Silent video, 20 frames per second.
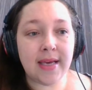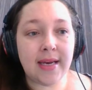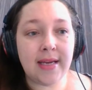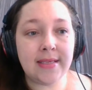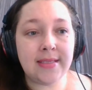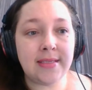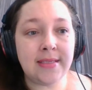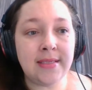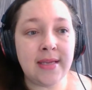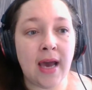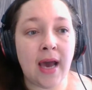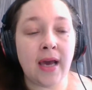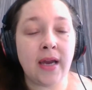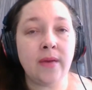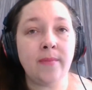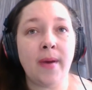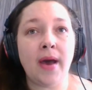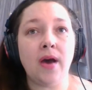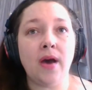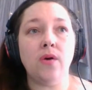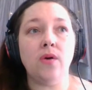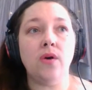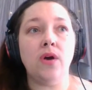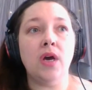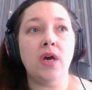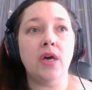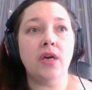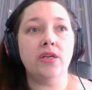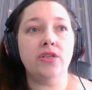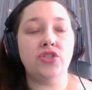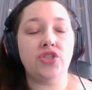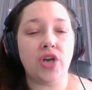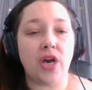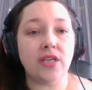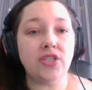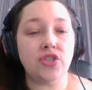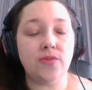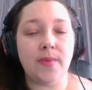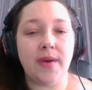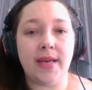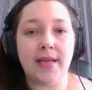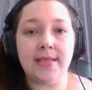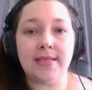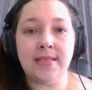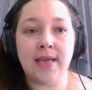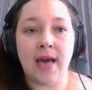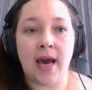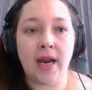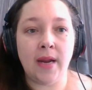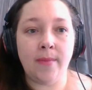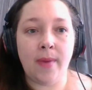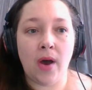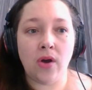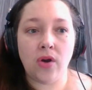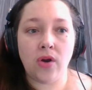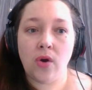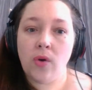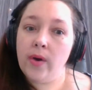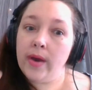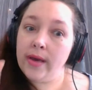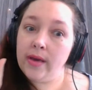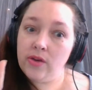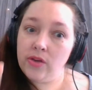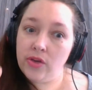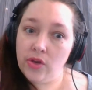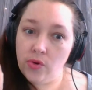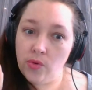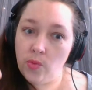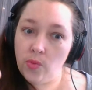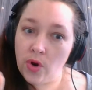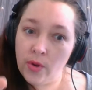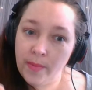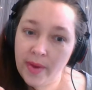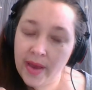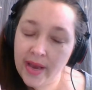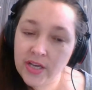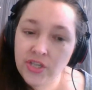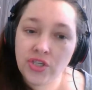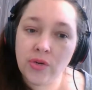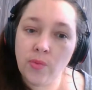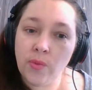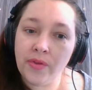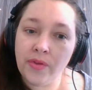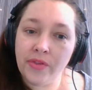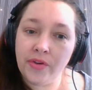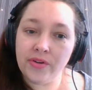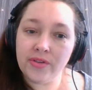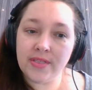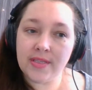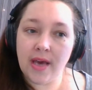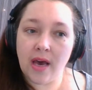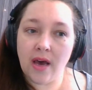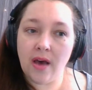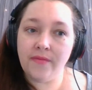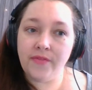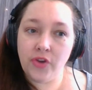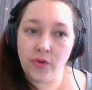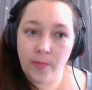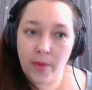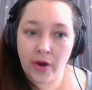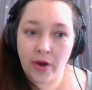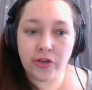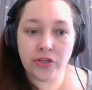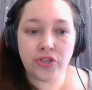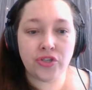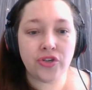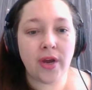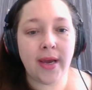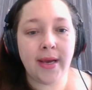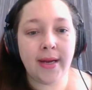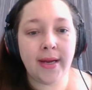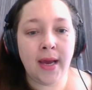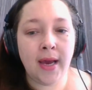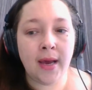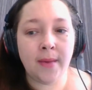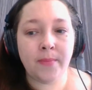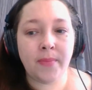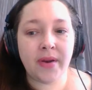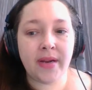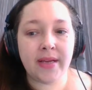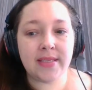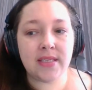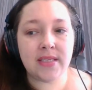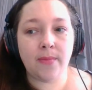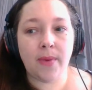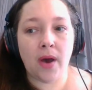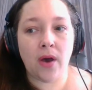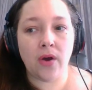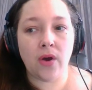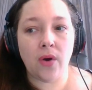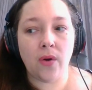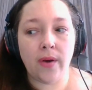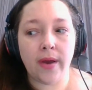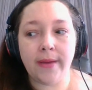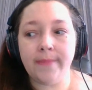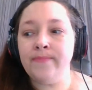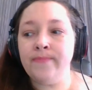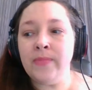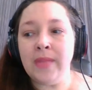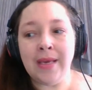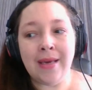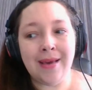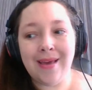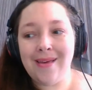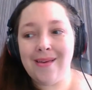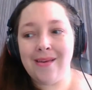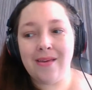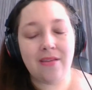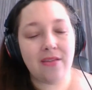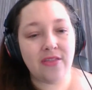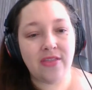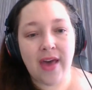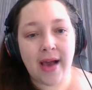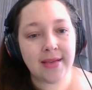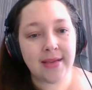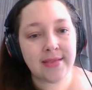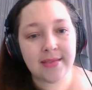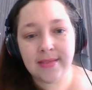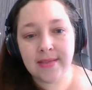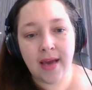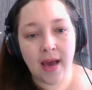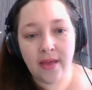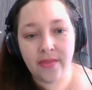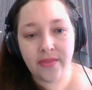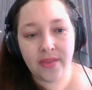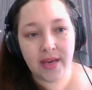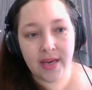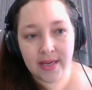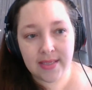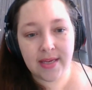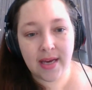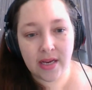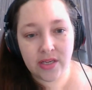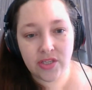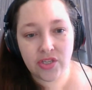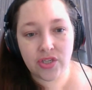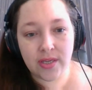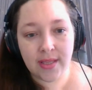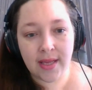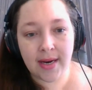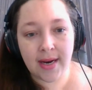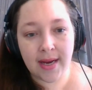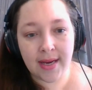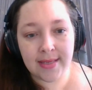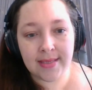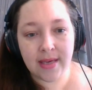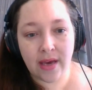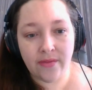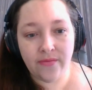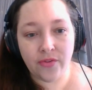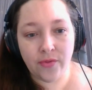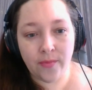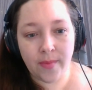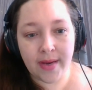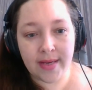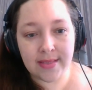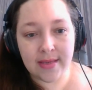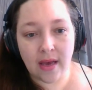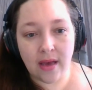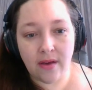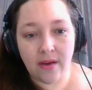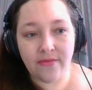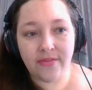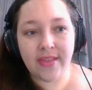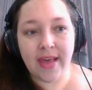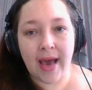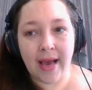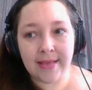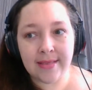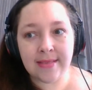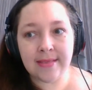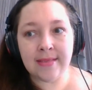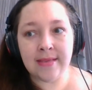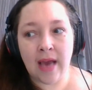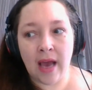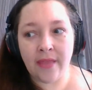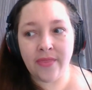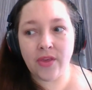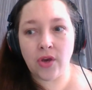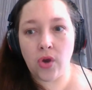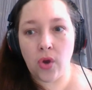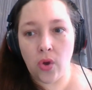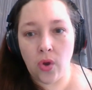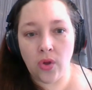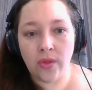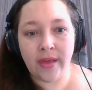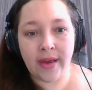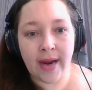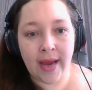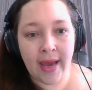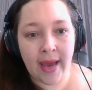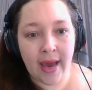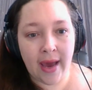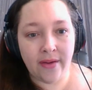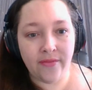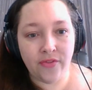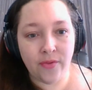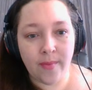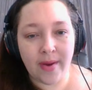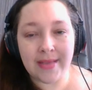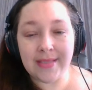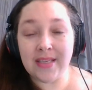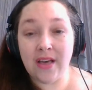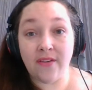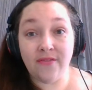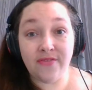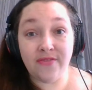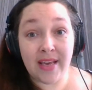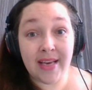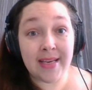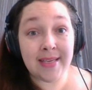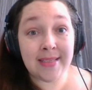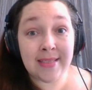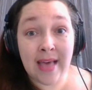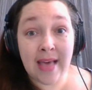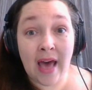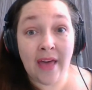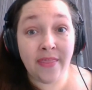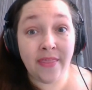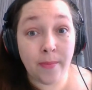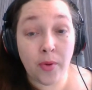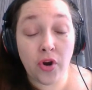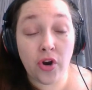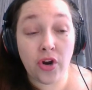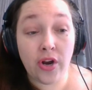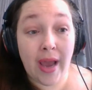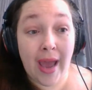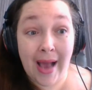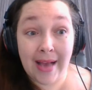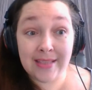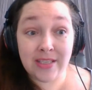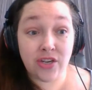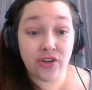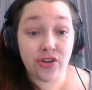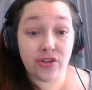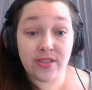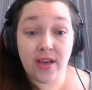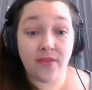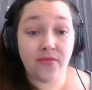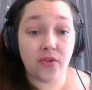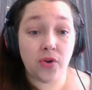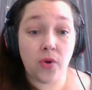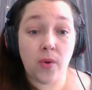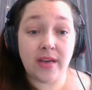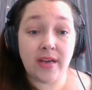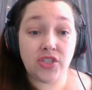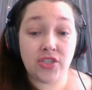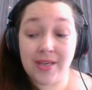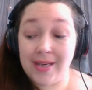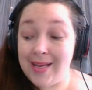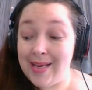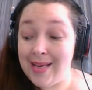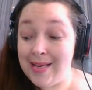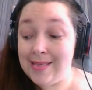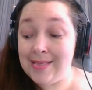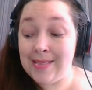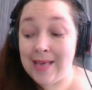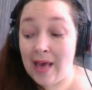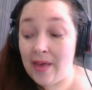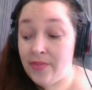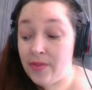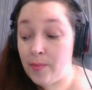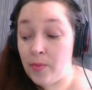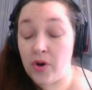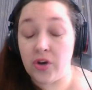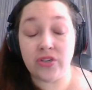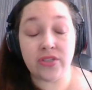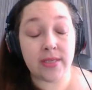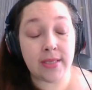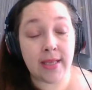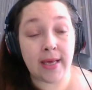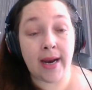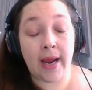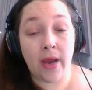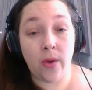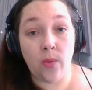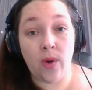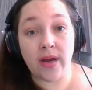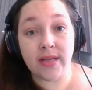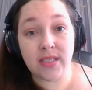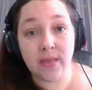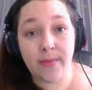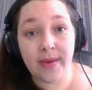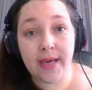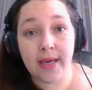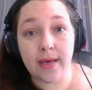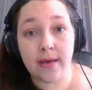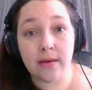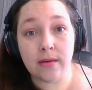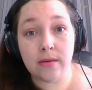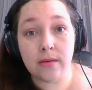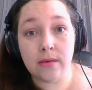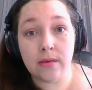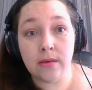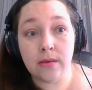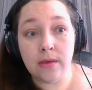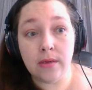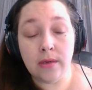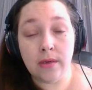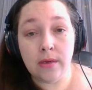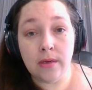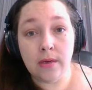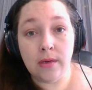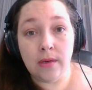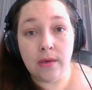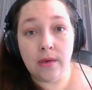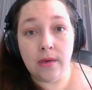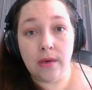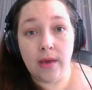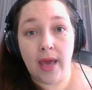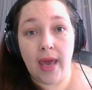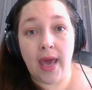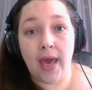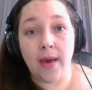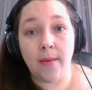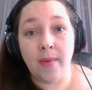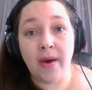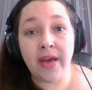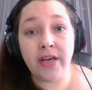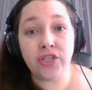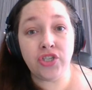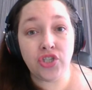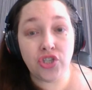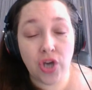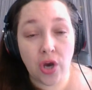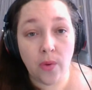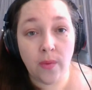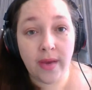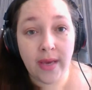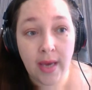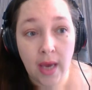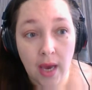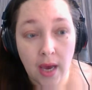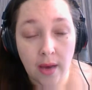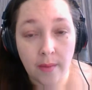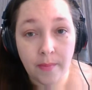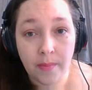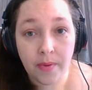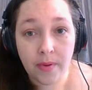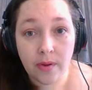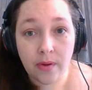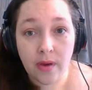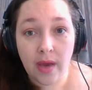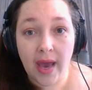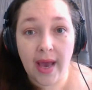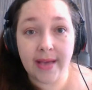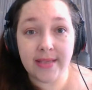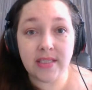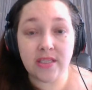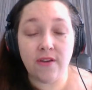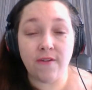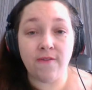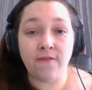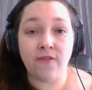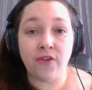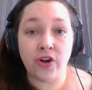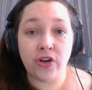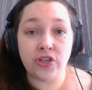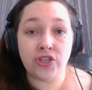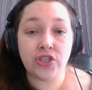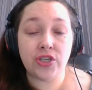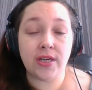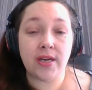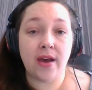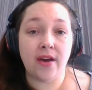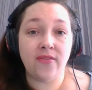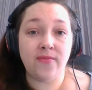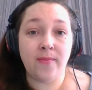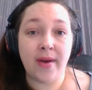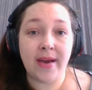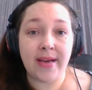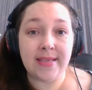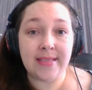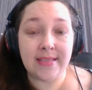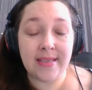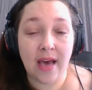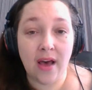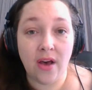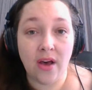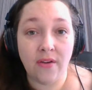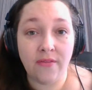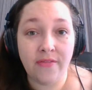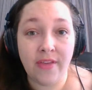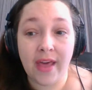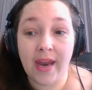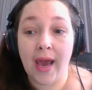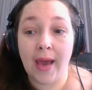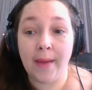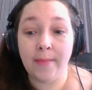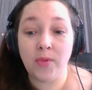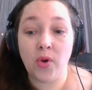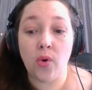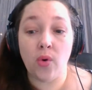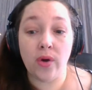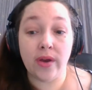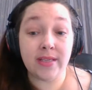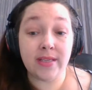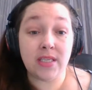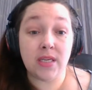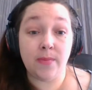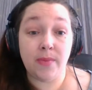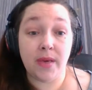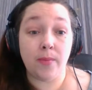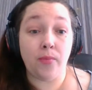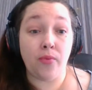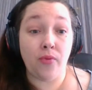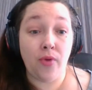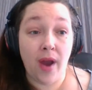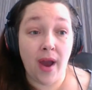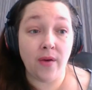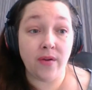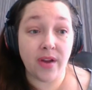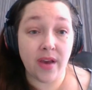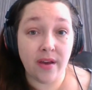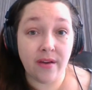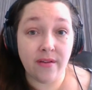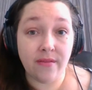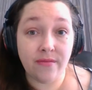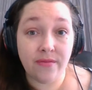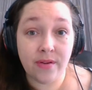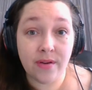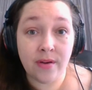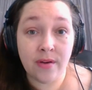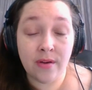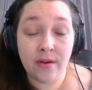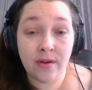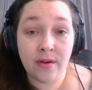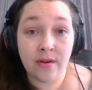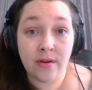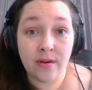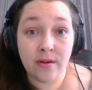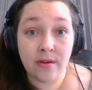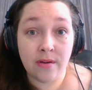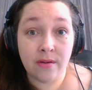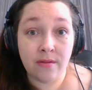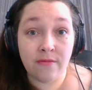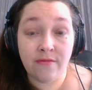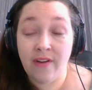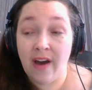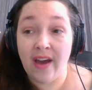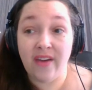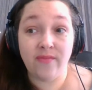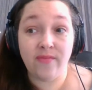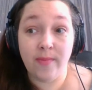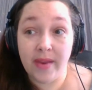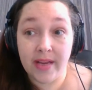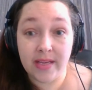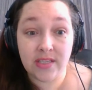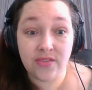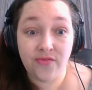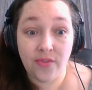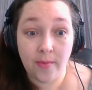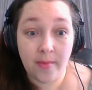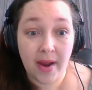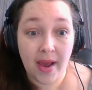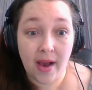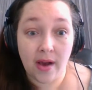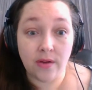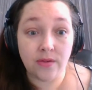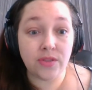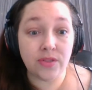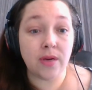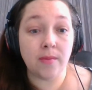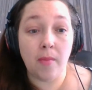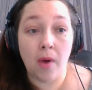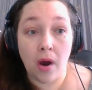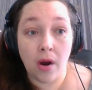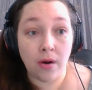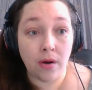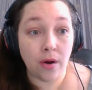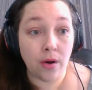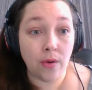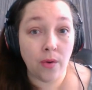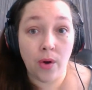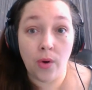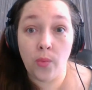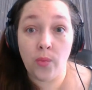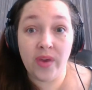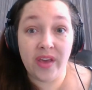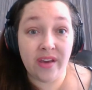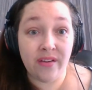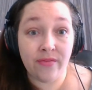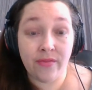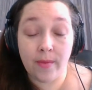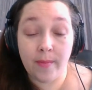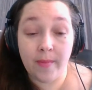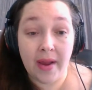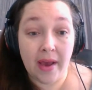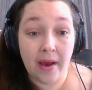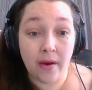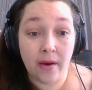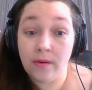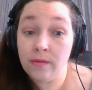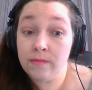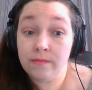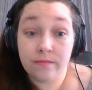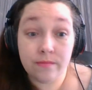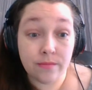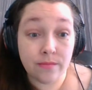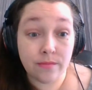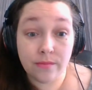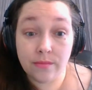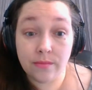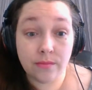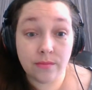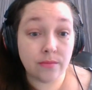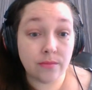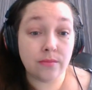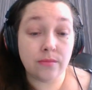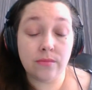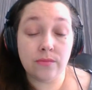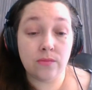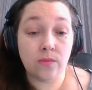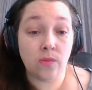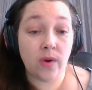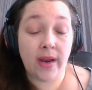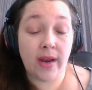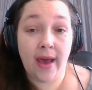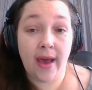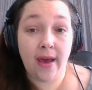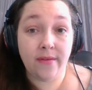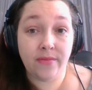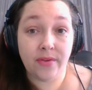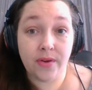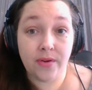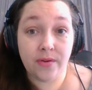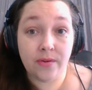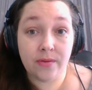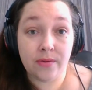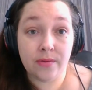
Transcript: And it's not about judgment. It's not about going, you weren't patient with yourself, you better straighten up. But it's about going, that's not the intention that I set for myself. That's not the goal that I had for myself. Is that ask yourself a question. Is that the person that I want to be? Am I showing up as the version of myself that I'm going to be proud of 5 minutes from now, tomorrow, a week from now, what have you?